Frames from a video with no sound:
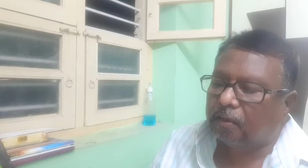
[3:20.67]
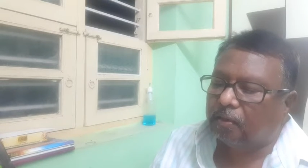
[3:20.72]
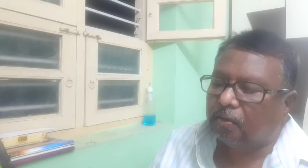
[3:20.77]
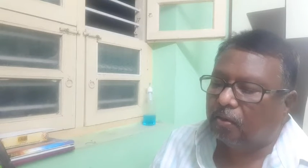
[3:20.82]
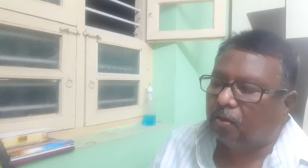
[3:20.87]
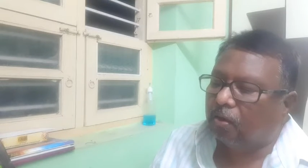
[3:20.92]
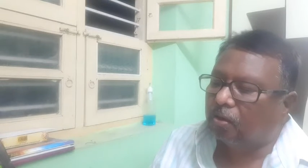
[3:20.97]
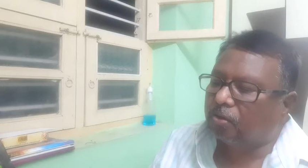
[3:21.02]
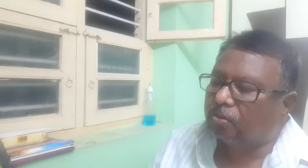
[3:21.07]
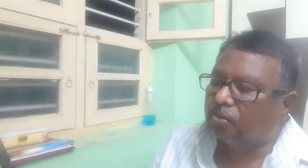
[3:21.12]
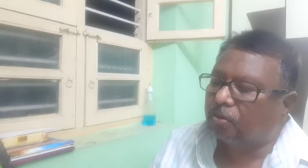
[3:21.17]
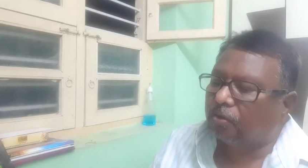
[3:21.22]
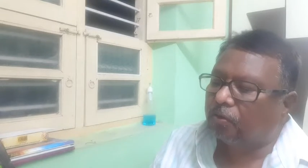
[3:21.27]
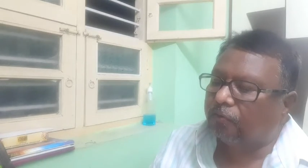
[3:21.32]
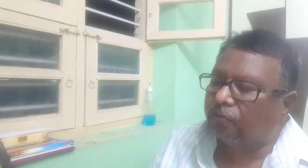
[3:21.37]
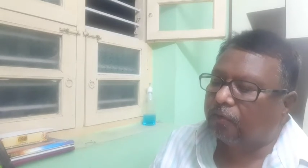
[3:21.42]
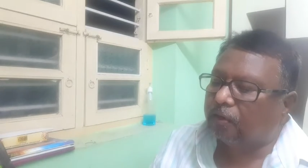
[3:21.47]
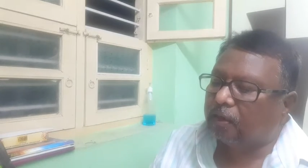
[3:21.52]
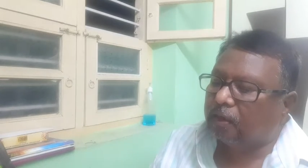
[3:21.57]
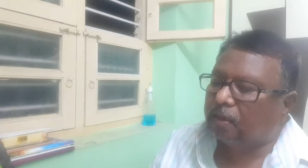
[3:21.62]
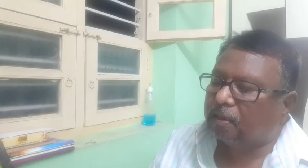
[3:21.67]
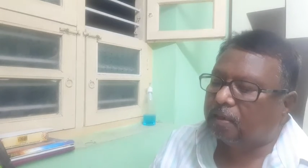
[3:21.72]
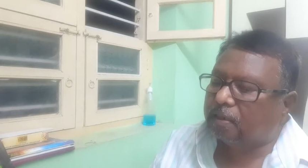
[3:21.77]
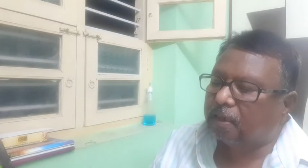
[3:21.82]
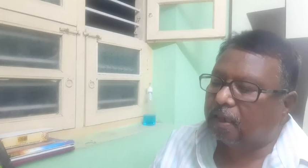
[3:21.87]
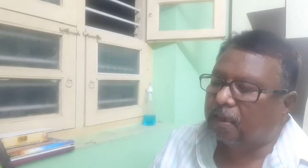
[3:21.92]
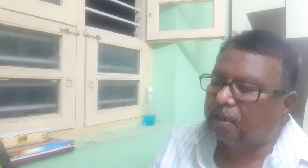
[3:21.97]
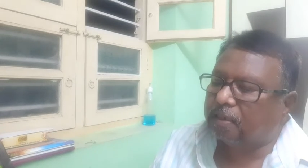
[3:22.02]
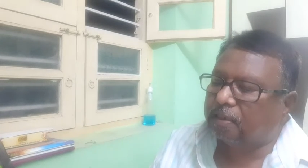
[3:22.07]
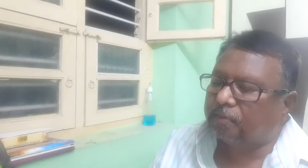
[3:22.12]
cords of
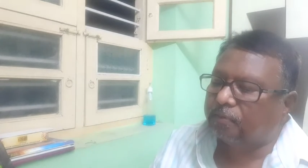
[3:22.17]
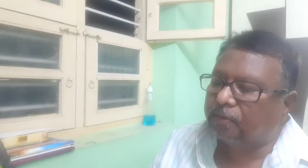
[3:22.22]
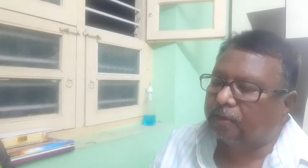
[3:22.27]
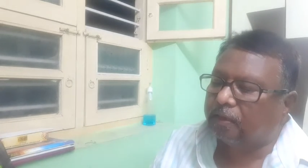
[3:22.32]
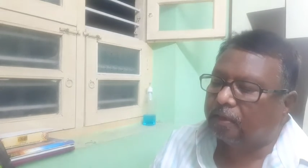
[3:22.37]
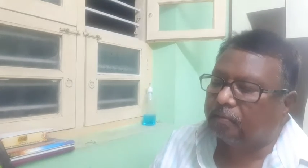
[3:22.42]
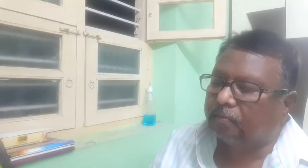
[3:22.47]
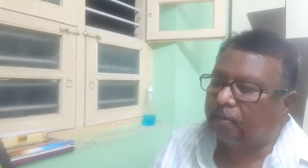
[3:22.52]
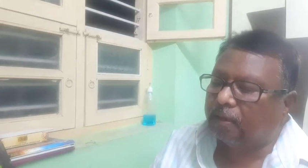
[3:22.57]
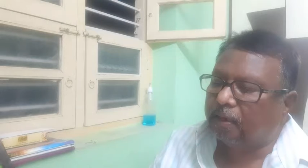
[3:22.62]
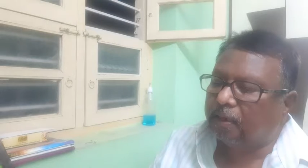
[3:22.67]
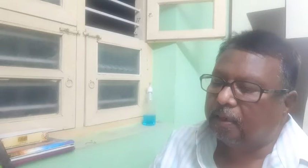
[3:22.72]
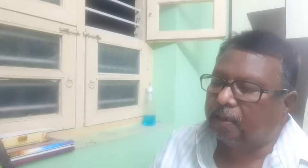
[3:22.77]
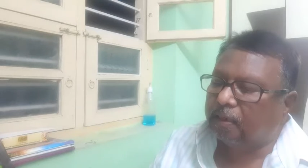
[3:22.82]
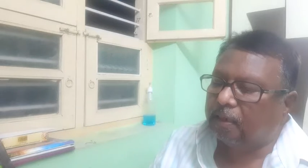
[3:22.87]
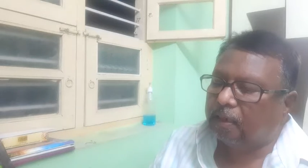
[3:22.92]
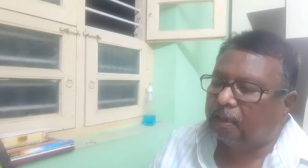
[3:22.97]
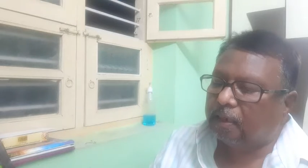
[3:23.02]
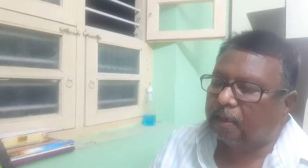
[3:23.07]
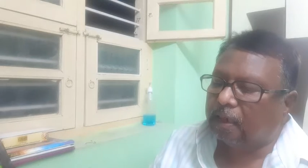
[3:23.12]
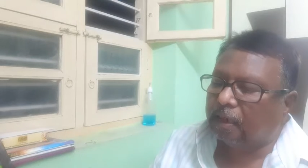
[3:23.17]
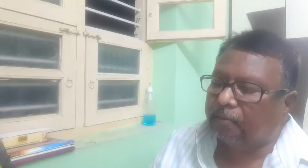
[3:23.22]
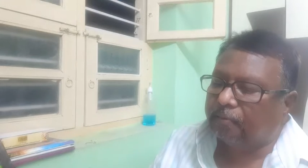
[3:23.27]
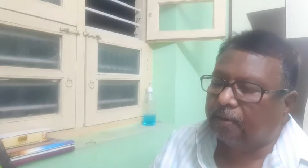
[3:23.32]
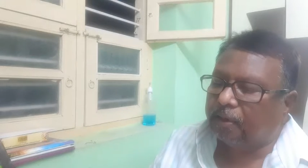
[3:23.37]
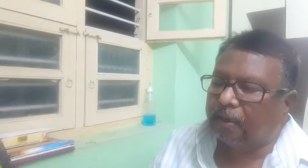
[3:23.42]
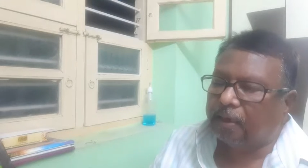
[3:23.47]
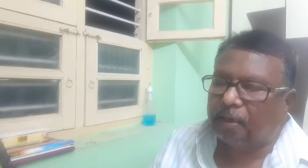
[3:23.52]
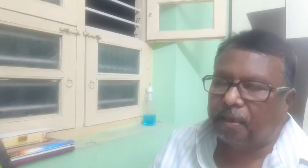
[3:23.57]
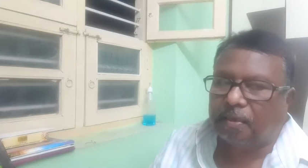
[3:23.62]
cells with blood
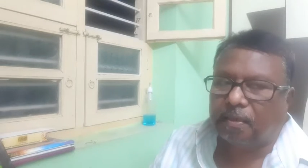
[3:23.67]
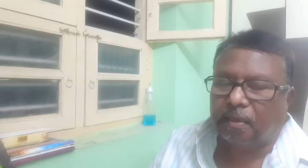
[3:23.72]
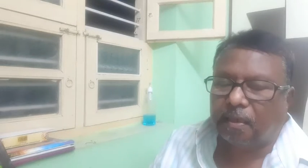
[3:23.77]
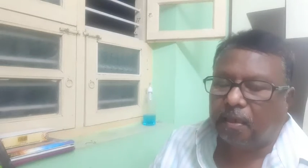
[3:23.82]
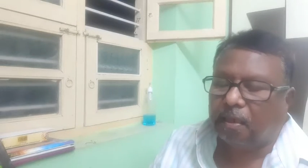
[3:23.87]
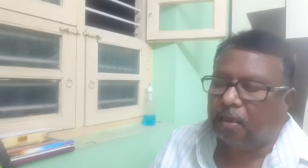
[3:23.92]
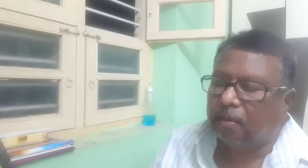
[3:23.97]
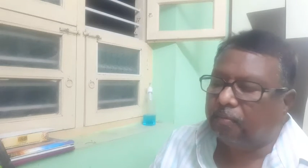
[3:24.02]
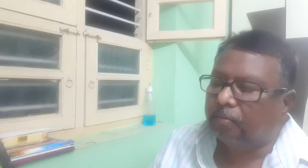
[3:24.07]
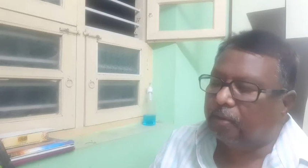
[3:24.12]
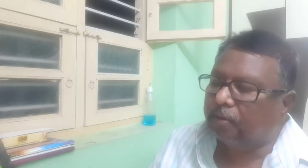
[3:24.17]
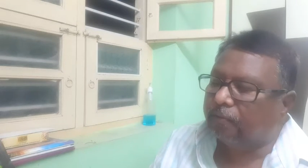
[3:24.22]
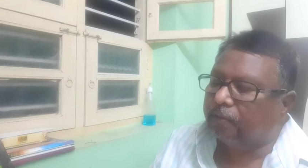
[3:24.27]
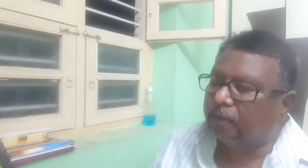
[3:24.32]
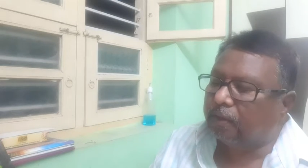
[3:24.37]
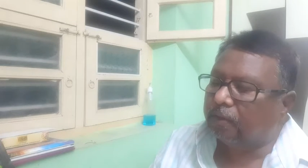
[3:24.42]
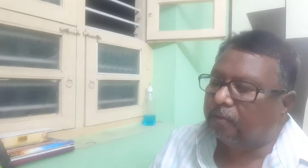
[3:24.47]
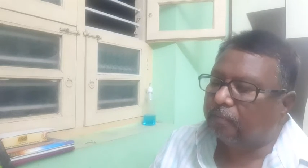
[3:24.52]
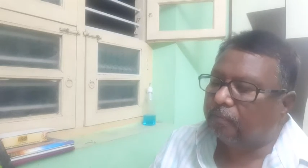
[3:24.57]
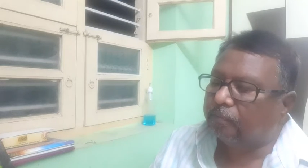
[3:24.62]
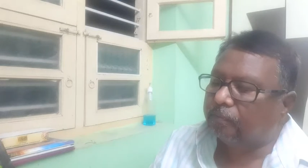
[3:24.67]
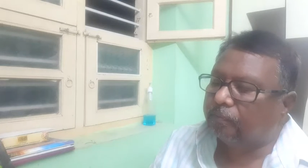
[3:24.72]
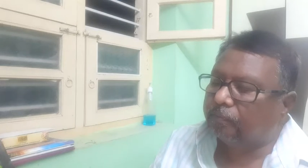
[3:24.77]
capillaries in between.